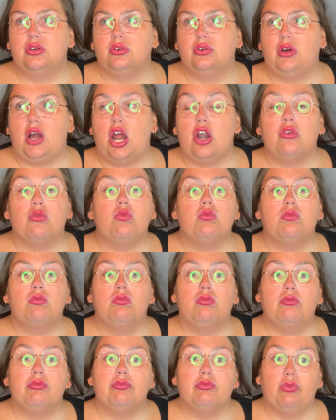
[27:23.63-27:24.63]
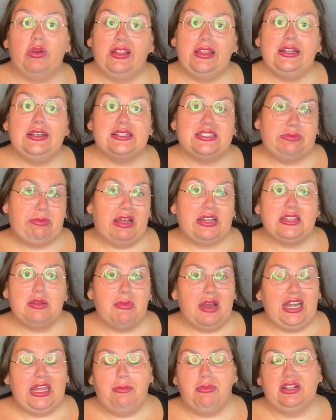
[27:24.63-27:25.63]
are willing to spend the
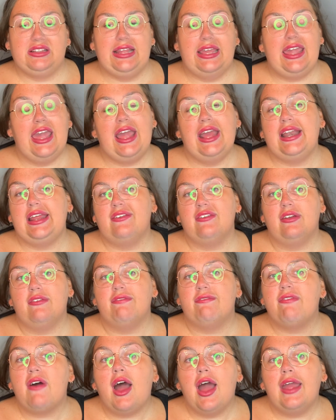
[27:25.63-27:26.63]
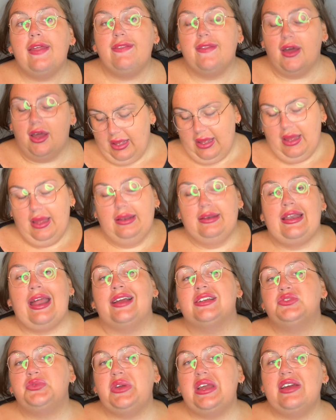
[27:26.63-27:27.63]
money, but they can't even find them.
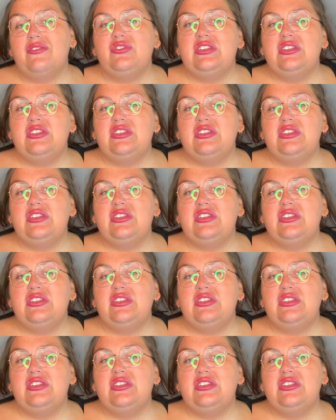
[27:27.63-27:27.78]
Next, we have